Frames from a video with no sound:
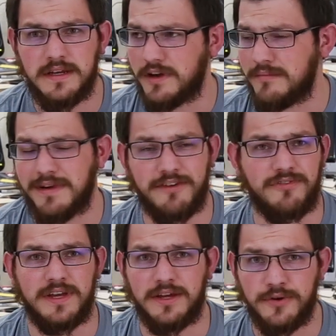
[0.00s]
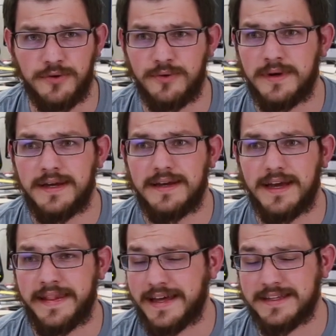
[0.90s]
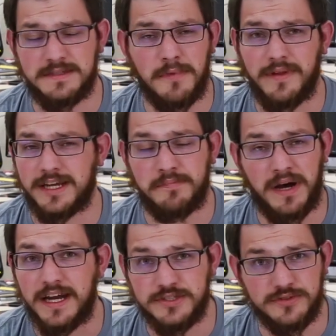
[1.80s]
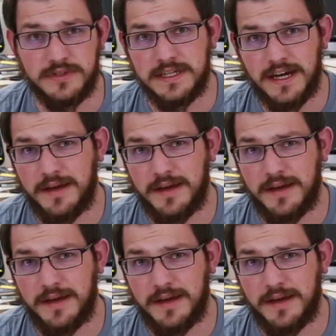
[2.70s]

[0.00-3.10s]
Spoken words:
from I forget who, and that smelled like a pine tree.